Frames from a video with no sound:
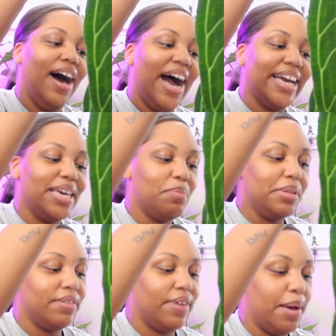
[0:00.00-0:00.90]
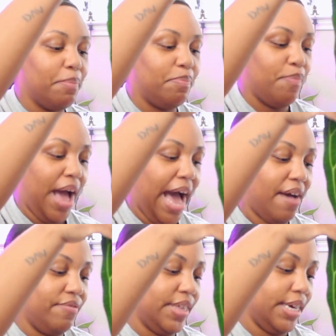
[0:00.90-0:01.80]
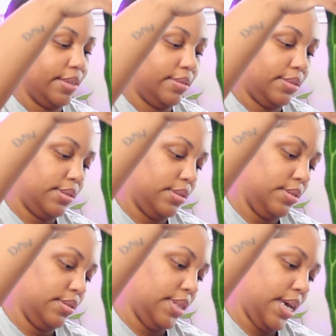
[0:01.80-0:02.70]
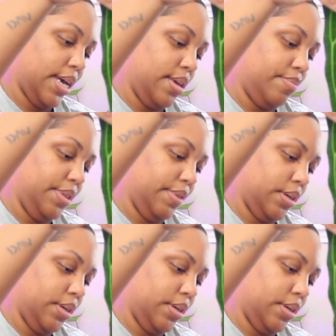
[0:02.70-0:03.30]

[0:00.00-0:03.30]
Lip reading: I can't believe I have this. Like, I can't believe